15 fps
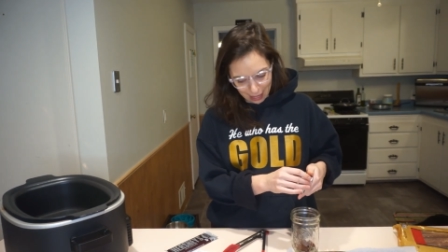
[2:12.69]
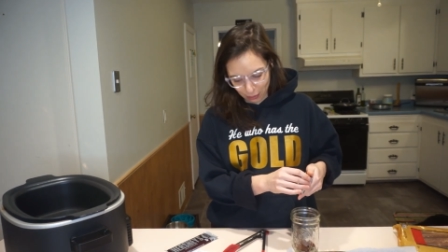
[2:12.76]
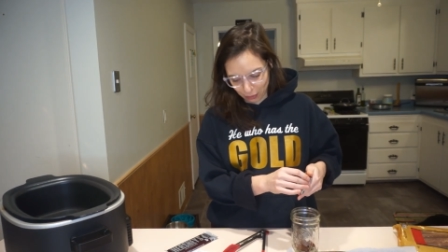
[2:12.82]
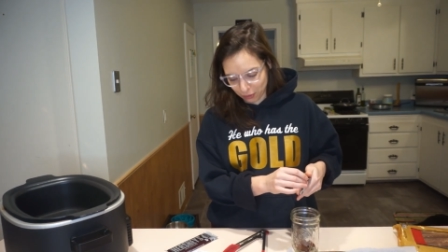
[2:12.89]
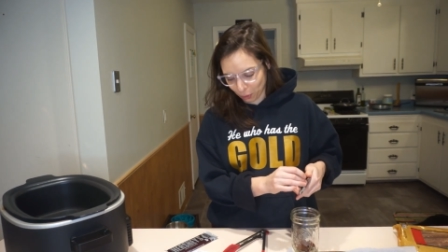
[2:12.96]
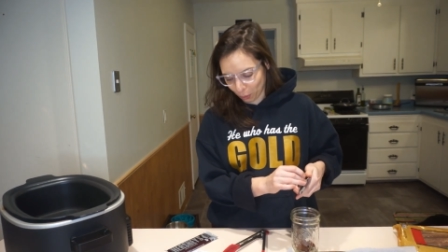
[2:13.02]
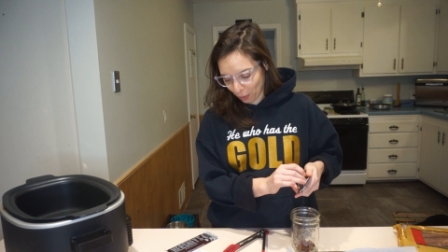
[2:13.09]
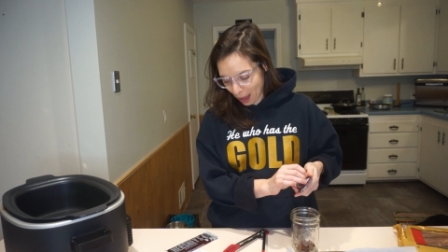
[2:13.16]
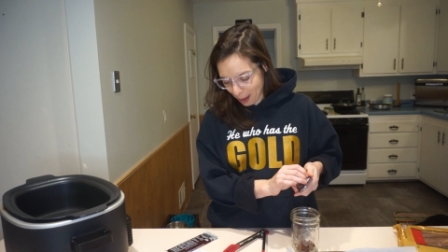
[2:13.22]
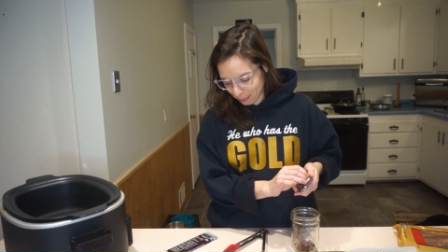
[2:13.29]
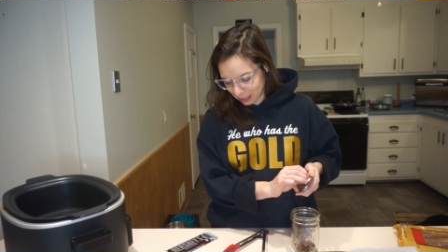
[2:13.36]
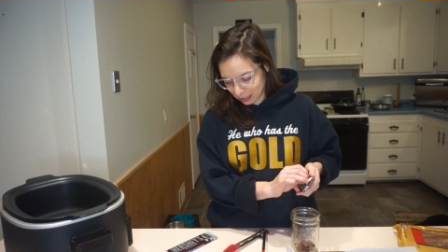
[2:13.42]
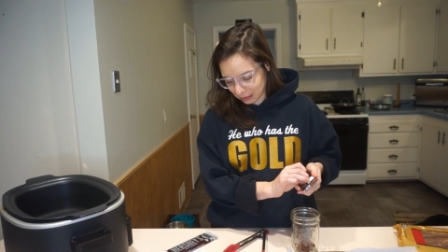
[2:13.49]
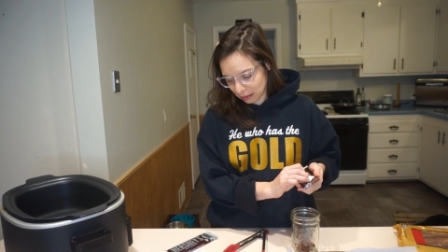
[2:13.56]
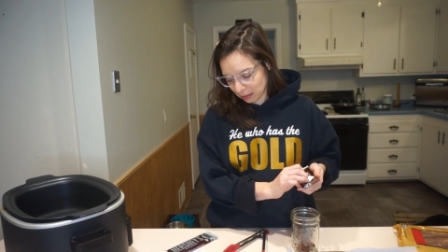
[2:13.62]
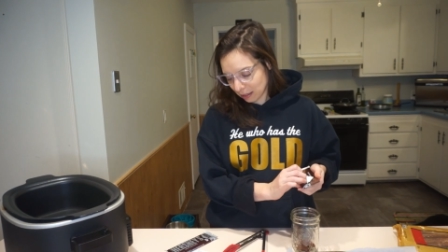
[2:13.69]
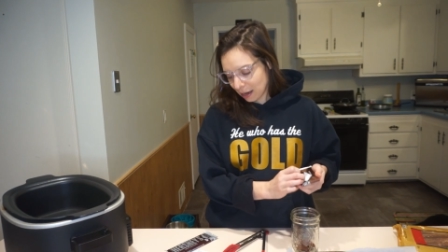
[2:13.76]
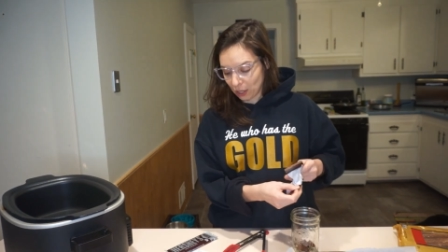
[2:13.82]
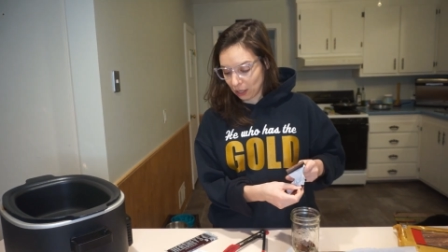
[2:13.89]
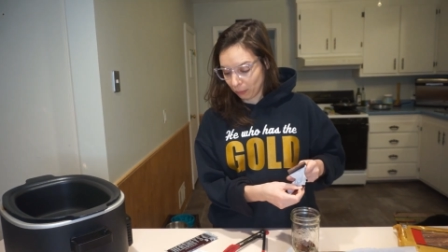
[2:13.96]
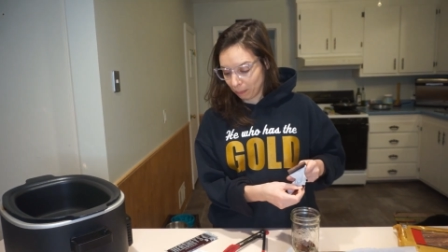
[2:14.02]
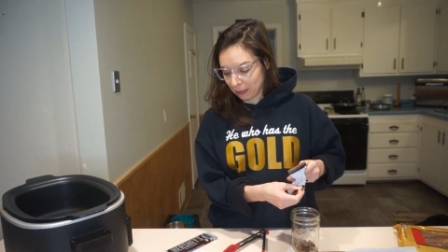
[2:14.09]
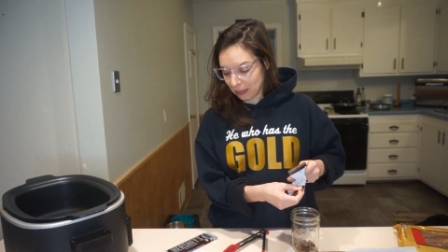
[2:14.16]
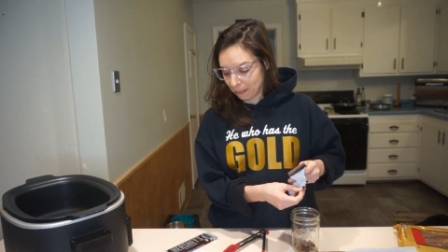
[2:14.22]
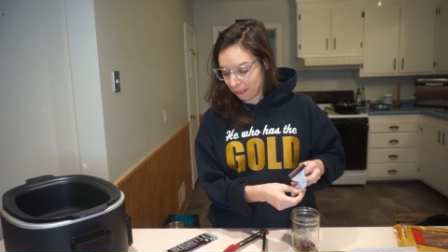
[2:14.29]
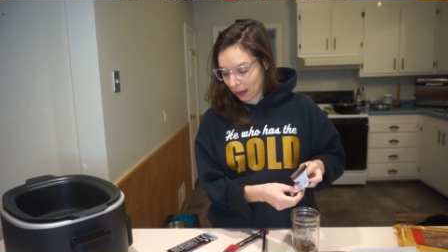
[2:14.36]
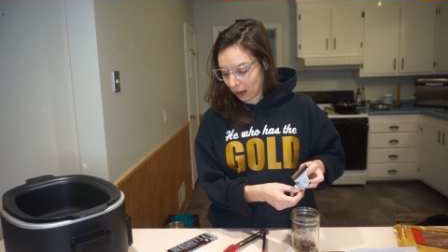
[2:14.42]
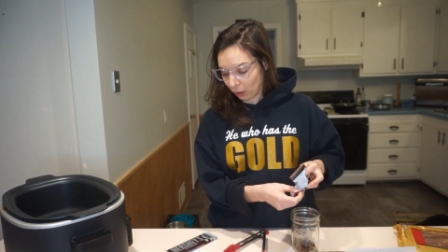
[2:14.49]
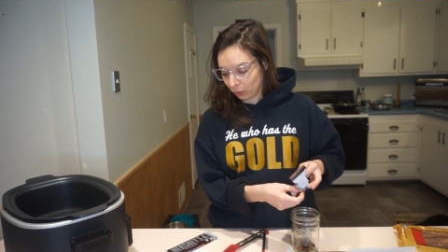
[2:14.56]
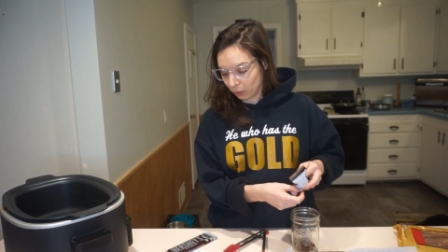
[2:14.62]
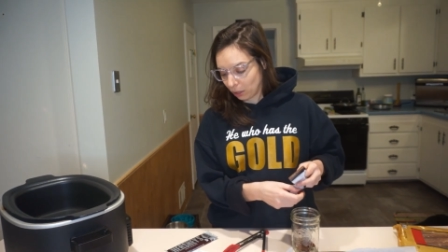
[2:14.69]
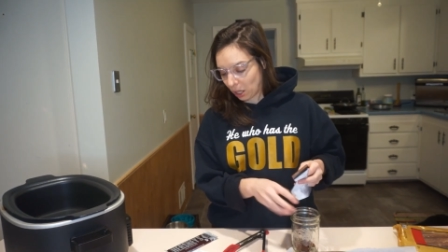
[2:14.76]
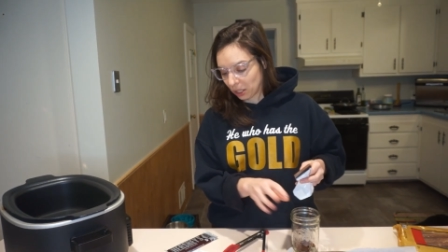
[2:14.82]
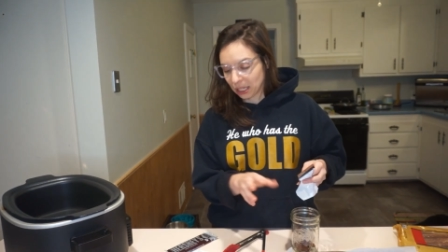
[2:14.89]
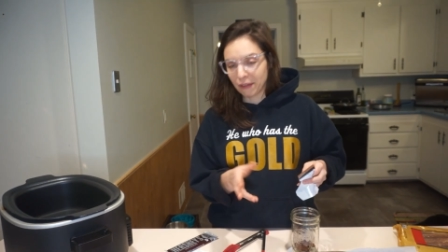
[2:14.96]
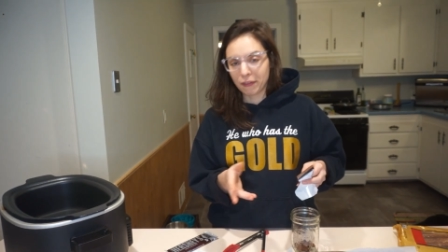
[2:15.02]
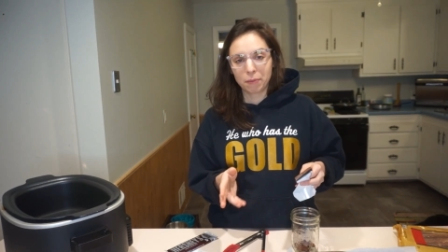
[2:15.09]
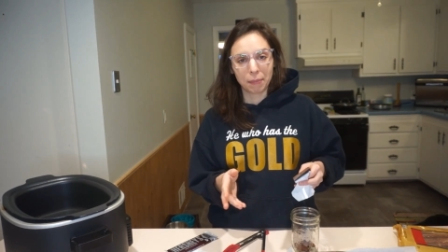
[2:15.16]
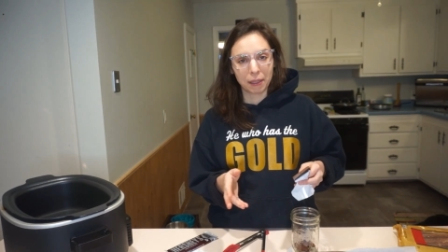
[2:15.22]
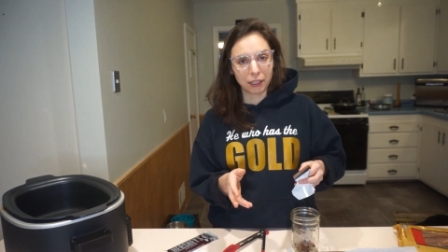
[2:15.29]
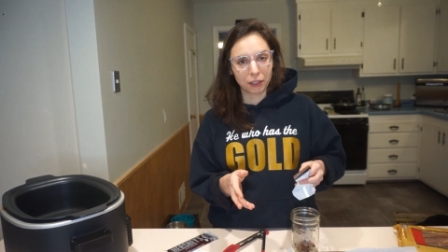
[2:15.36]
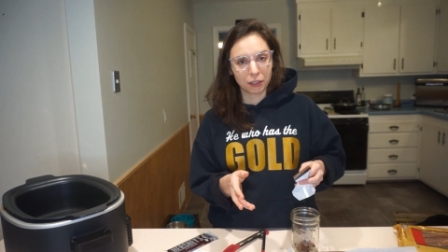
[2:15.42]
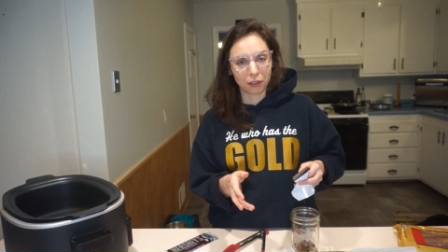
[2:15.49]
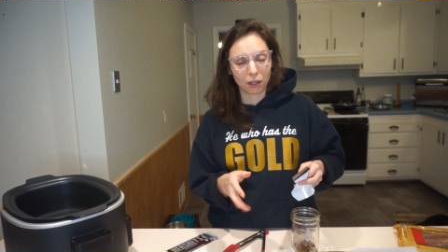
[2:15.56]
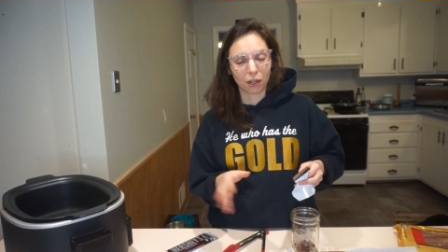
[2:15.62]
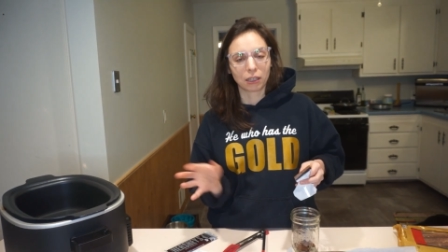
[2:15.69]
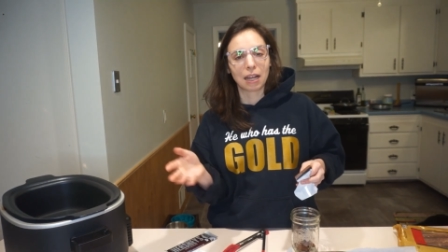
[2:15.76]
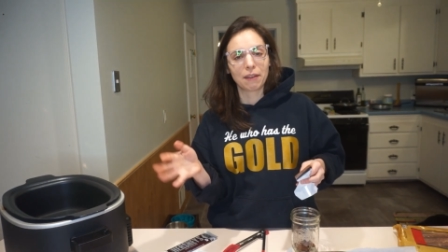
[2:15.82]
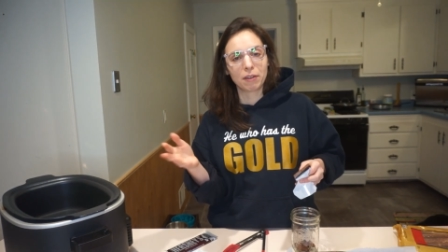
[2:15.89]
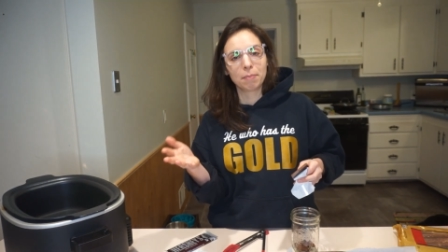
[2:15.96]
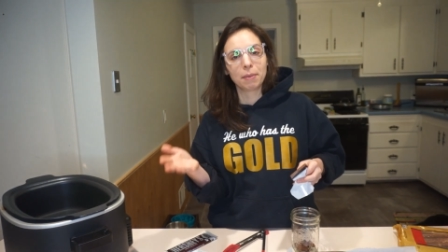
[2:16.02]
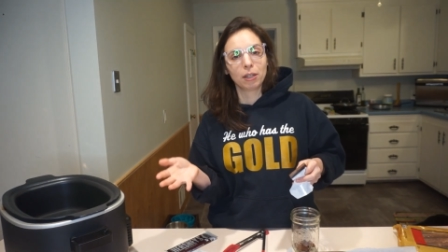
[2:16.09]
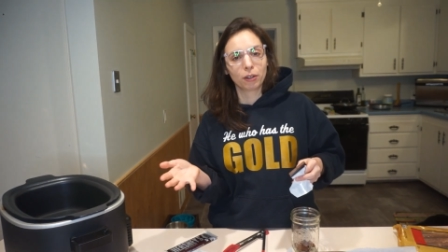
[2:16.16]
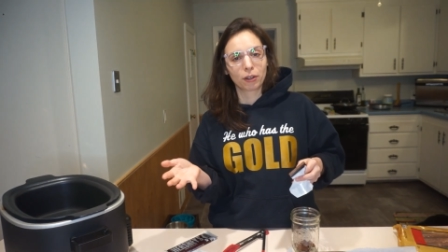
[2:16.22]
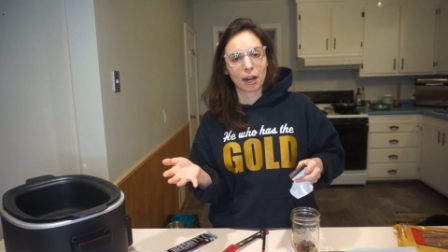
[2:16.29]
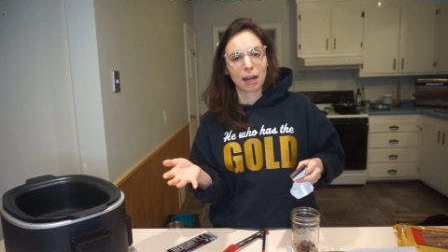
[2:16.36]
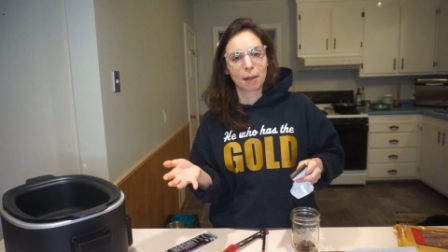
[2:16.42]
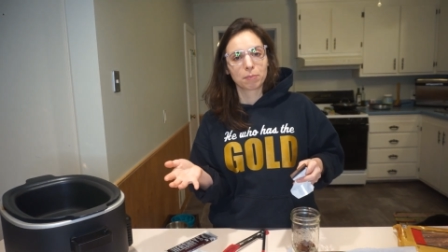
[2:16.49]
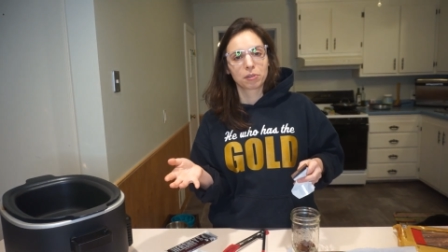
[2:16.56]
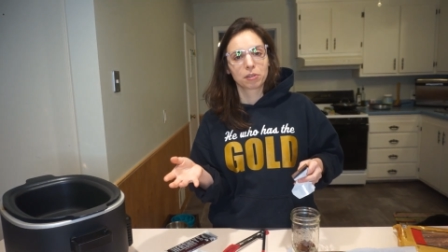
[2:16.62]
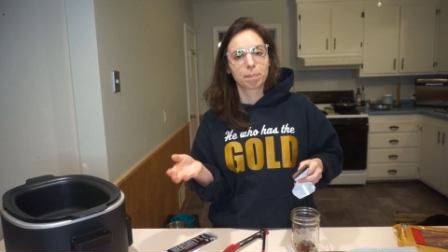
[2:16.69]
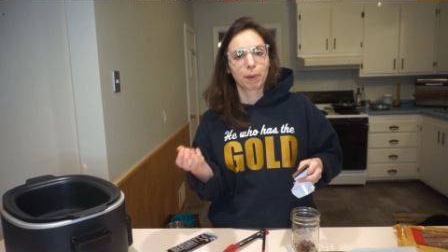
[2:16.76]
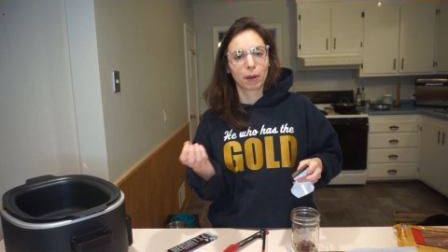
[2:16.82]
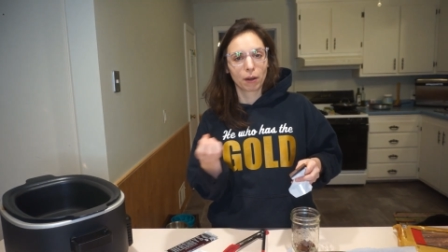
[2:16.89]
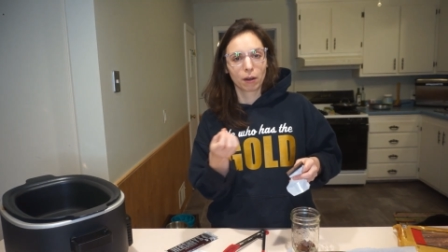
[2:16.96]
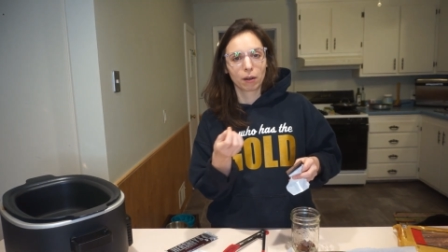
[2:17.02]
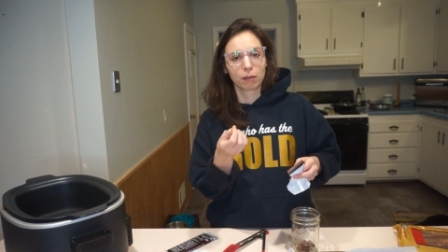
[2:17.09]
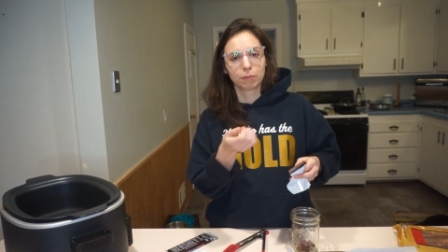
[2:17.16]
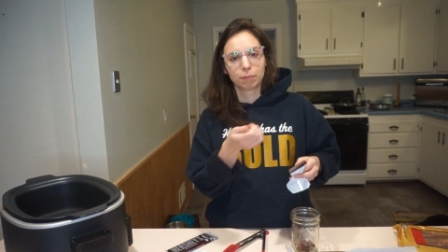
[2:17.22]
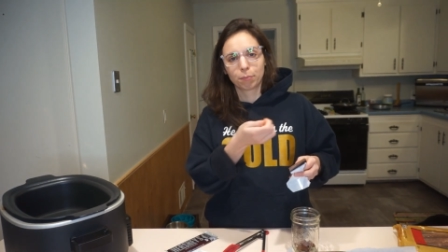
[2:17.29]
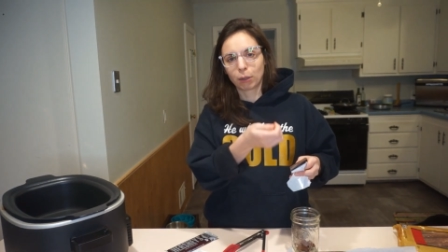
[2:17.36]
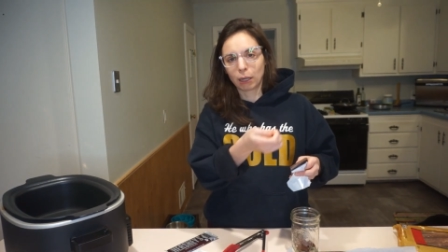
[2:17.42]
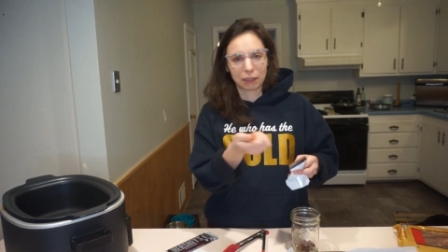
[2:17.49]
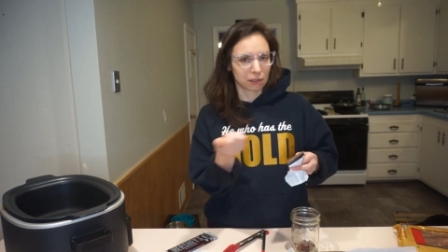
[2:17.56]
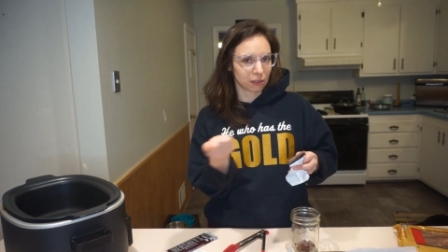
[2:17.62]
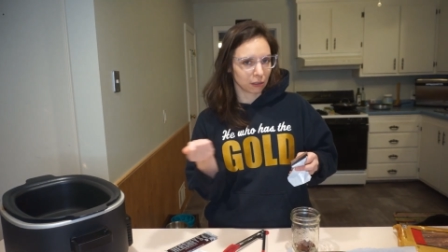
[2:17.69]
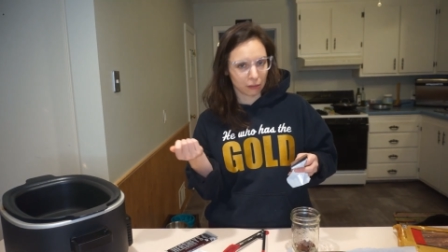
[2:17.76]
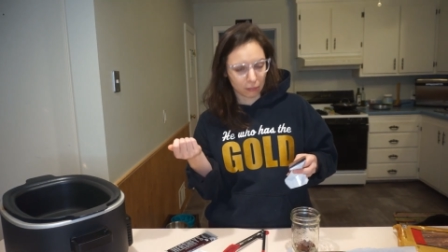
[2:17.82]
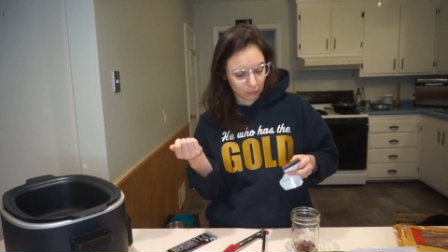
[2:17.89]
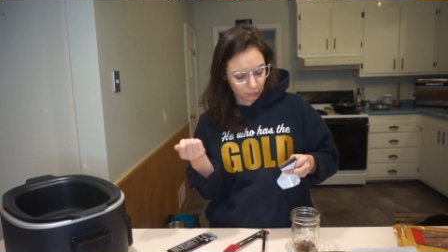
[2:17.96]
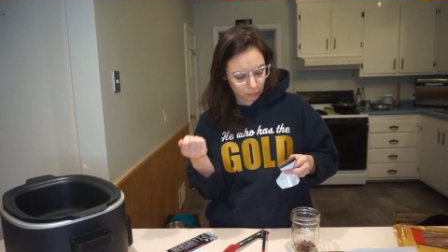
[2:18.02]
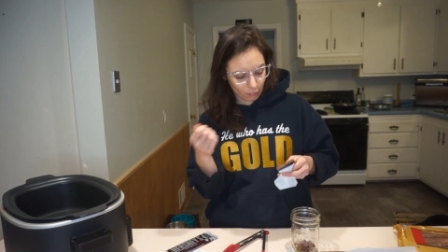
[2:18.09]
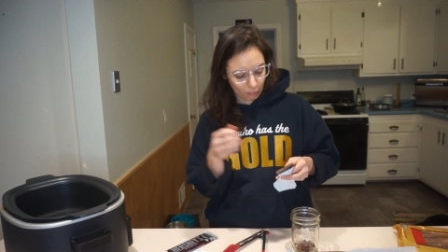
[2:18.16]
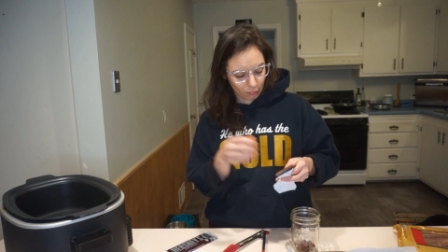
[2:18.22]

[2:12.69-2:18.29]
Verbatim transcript: And so that means it'll be about 11, mil, 11 milligrams per pretzel.